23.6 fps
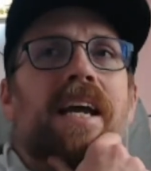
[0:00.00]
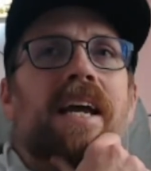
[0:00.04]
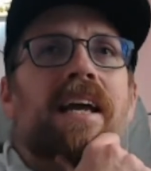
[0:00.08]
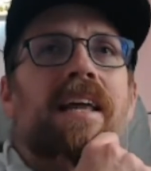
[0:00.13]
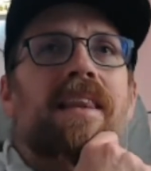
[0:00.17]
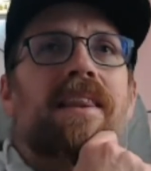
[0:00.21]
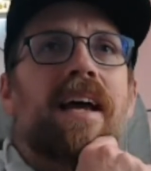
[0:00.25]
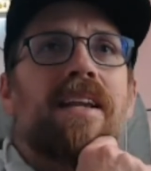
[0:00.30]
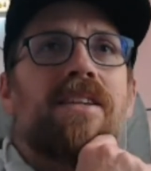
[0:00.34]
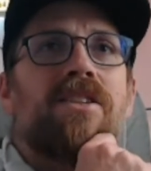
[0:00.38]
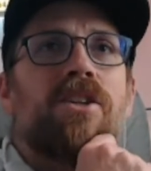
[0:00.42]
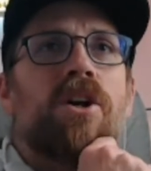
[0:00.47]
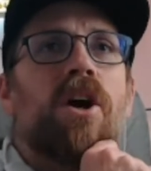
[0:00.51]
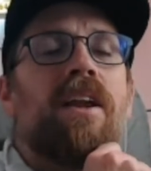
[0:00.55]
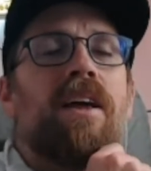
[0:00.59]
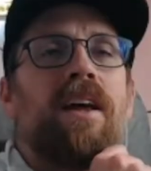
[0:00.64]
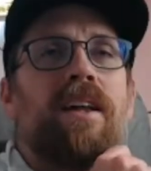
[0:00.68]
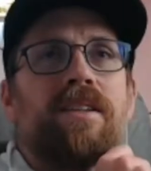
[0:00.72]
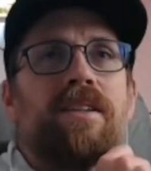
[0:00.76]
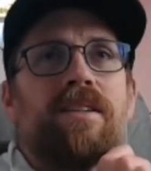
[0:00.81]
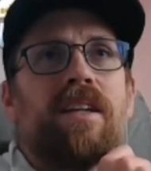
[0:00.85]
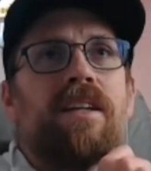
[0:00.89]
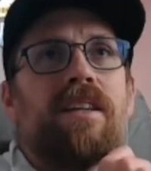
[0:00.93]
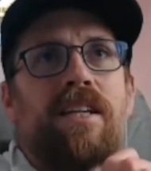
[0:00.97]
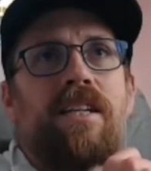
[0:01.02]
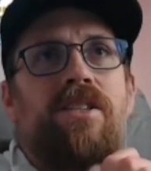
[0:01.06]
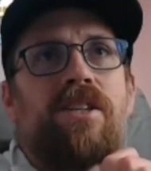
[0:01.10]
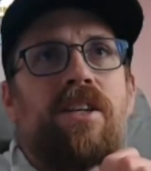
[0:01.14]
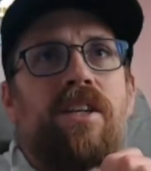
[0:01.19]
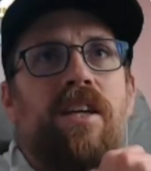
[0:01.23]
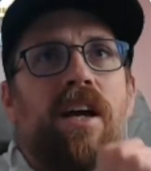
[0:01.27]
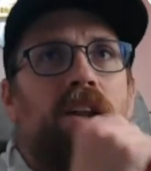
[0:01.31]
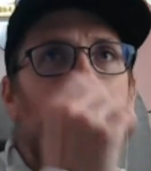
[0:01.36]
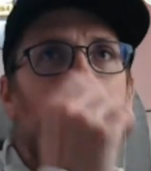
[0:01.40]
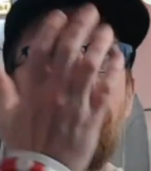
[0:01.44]
That's at least a
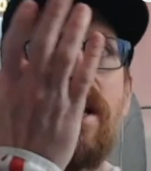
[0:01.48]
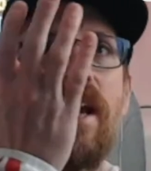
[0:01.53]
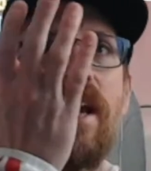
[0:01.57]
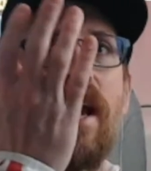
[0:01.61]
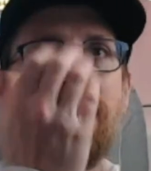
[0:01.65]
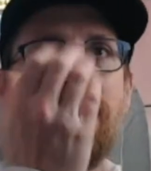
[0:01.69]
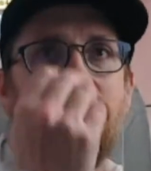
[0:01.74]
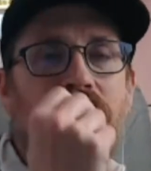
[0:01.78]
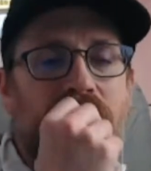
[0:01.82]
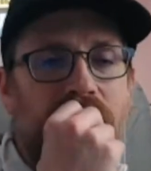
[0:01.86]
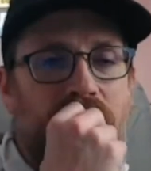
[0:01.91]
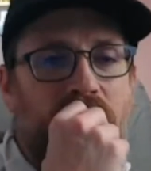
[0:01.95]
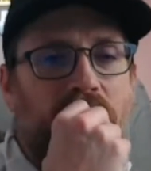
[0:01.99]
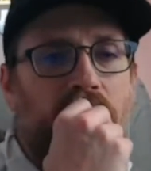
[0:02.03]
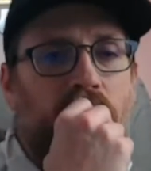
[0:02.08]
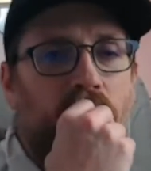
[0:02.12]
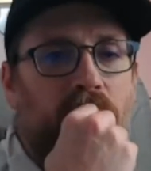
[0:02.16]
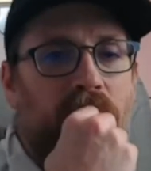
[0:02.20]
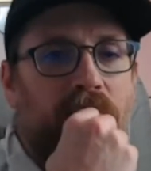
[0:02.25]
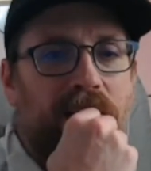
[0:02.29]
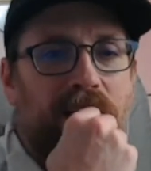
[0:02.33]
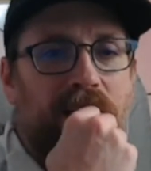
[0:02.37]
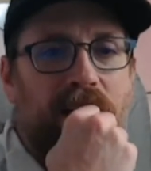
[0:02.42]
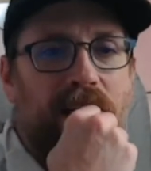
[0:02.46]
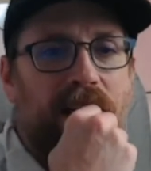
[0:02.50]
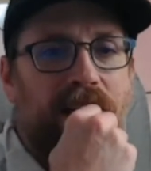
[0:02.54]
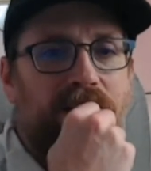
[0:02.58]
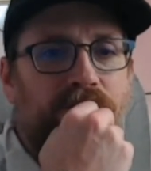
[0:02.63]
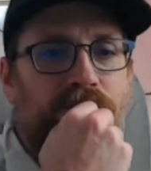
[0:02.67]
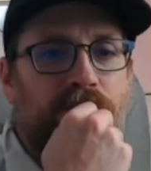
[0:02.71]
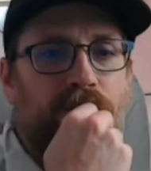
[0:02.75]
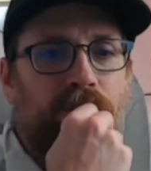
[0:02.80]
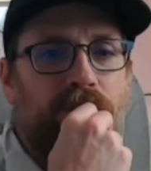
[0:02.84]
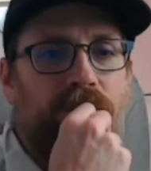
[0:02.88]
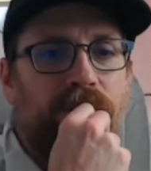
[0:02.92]
yellow. He gets his yellow. Like
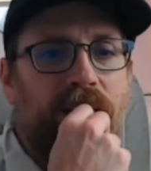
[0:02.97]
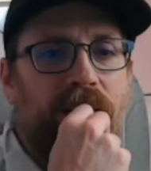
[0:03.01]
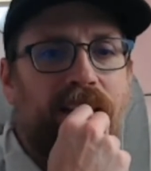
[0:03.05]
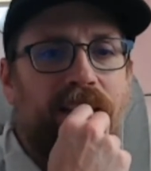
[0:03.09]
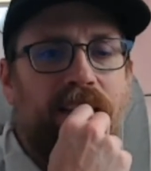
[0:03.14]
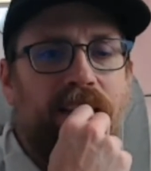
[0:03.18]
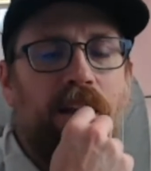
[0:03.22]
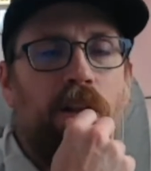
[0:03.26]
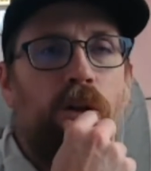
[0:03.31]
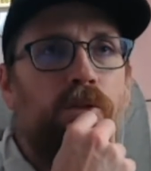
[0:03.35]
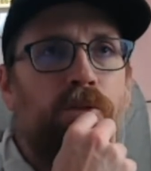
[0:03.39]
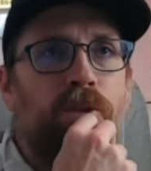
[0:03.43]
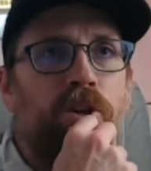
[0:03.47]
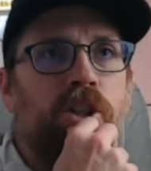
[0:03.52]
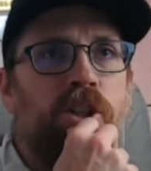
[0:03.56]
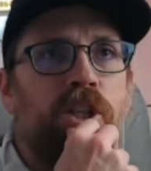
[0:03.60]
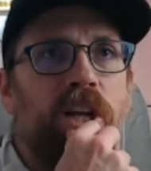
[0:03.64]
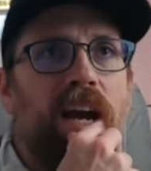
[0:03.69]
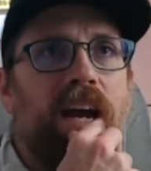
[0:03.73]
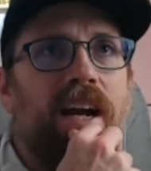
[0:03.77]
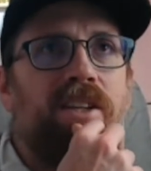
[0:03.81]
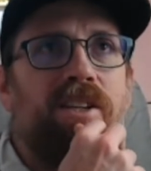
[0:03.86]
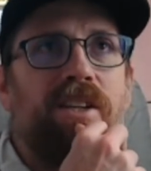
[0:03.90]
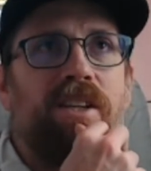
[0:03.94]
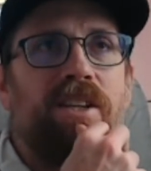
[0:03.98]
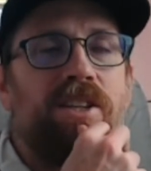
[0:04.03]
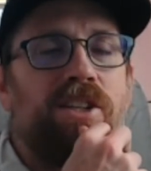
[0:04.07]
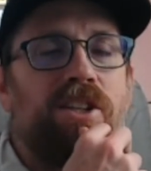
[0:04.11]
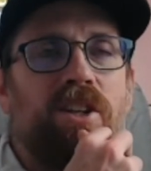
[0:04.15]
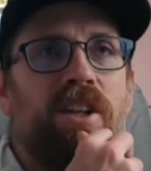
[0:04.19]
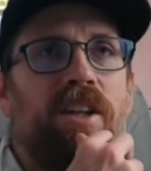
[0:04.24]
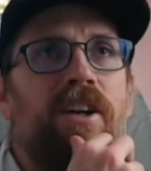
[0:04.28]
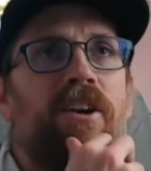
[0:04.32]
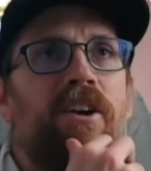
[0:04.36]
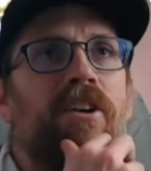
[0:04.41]
that yellow for Jackson is
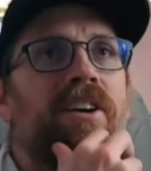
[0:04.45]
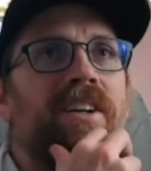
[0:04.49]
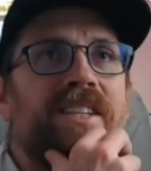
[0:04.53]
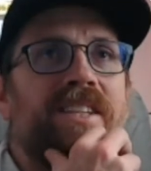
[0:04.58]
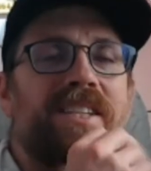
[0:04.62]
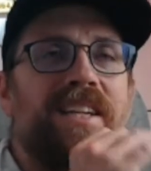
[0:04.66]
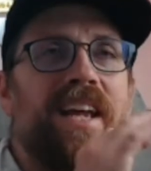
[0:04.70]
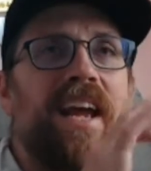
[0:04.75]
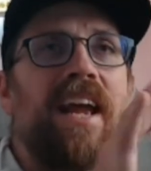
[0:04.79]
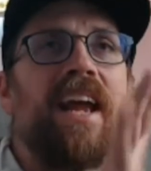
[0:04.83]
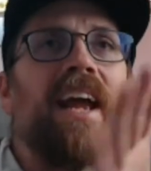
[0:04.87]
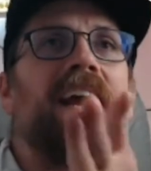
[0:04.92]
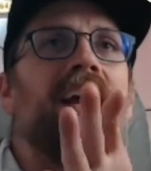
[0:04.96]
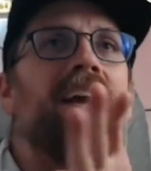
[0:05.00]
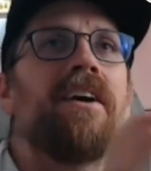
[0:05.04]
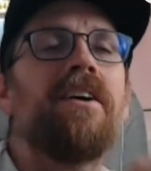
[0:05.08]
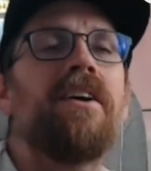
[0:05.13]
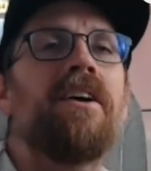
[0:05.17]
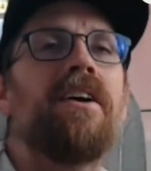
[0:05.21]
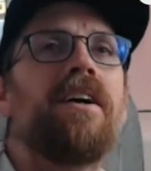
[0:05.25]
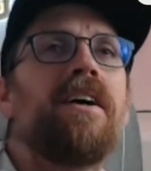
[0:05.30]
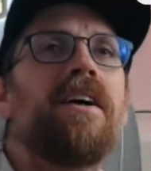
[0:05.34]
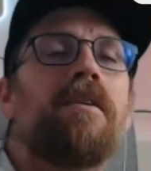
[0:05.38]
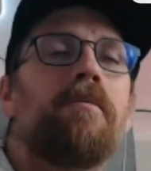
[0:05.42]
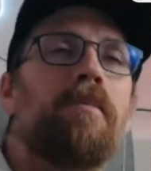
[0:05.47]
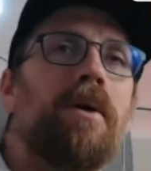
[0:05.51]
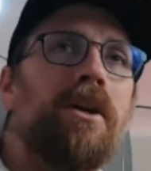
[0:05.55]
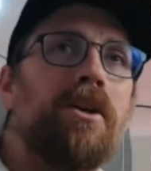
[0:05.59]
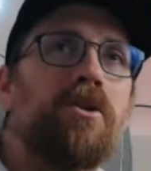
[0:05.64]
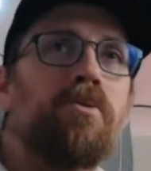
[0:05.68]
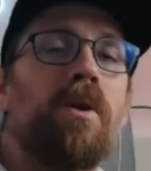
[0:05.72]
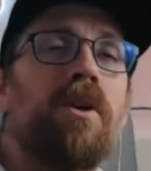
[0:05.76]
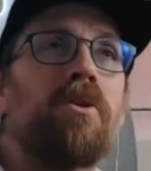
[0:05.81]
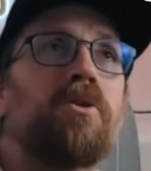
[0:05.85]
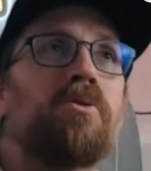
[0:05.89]
clear as day. But
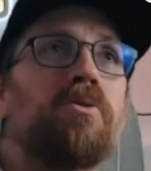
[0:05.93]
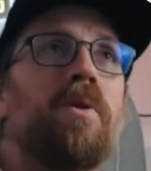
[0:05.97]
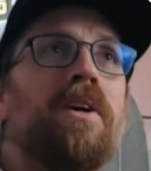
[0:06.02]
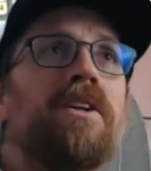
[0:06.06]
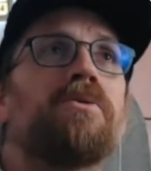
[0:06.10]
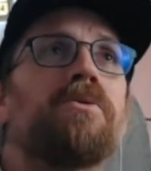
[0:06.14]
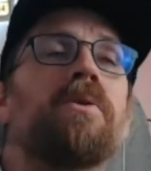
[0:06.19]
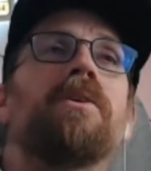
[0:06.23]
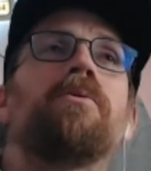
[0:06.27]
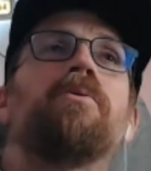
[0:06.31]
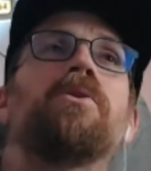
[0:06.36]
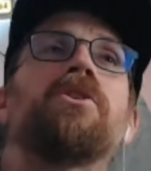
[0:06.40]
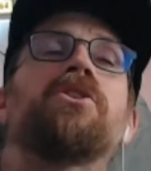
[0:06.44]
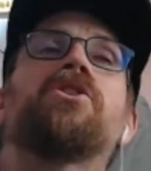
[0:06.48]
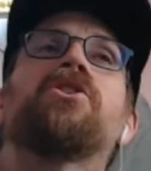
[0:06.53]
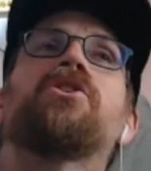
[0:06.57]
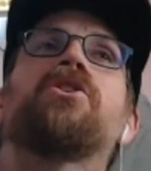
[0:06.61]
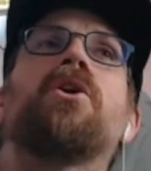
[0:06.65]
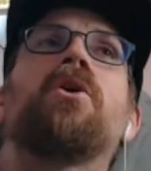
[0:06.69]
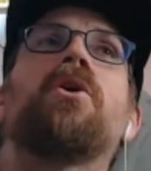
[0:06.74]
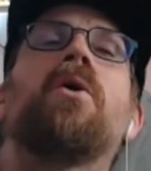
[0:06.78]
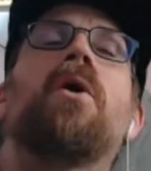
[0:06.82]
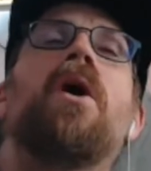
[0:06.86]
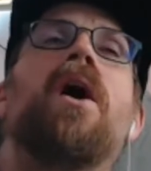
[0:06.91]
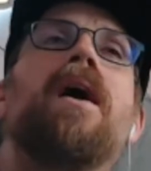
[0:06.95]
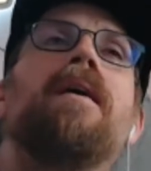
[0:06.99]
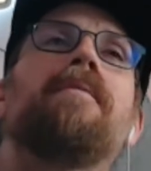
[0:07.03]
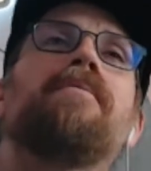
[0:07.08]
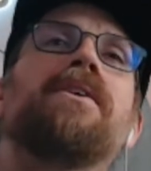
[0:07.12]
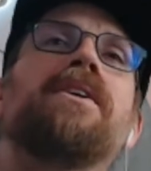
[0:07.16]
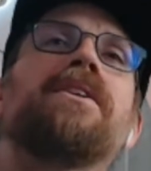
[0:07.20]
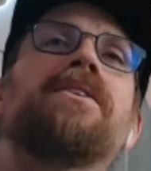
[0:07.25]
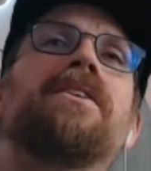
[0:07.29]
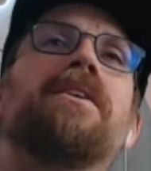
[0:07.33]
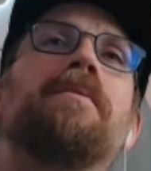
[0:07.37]
it's one of those ones where it was so
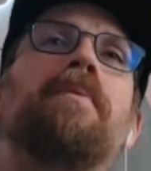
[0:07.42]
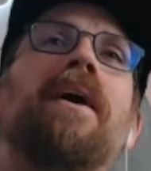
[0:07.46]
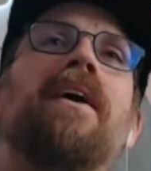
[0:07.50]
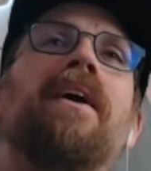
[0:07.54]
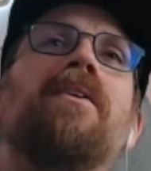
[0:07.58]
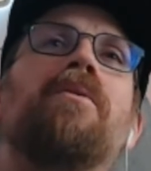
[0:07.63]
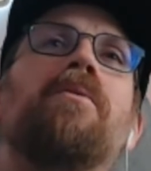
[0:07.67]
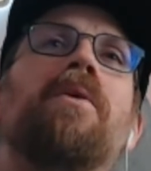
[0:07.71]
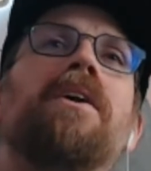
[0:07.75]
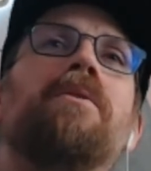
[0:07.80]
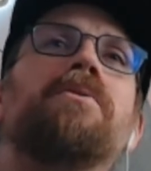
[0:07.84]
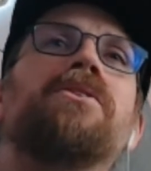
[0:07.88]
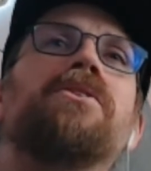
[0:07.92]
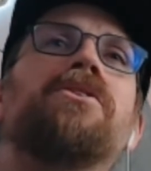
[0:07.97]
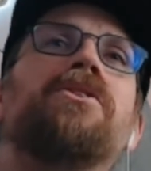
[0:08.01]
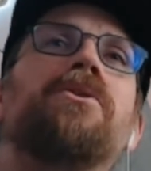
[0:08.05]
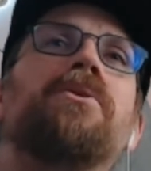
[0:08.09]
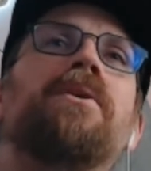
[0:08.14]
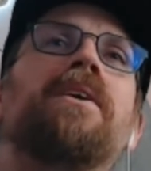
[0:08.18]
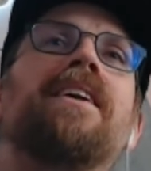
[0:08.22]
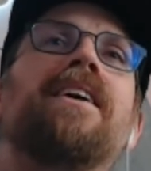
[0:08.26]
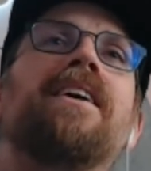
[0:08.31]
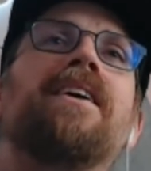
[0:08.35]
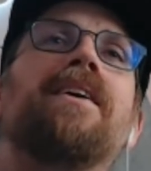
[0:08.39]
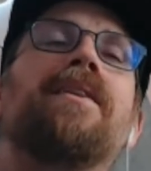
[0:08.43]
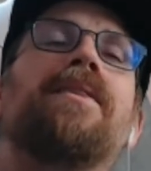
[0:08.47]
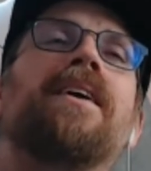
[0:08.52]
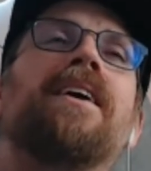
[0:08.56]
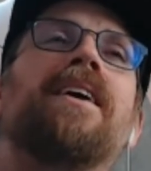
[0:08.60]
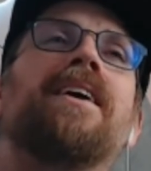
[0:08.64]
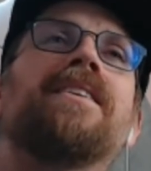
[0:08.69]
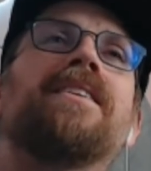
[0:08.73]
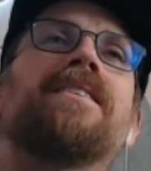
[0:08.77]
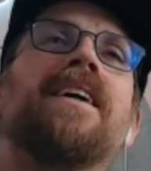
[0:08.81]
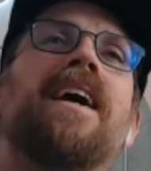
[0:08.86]
obvious and apparent what he was doing that you
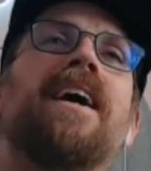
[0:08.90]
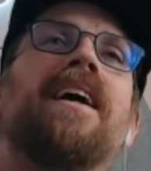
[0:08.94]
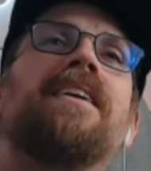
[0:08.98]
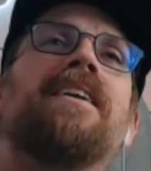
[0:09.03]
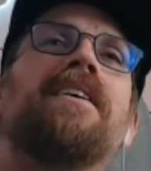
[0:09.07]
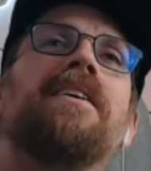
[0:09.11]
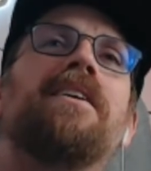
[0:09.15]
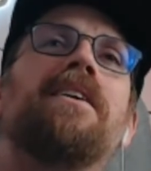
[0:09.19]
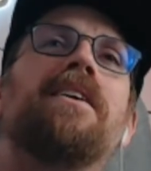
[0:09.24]
think, is that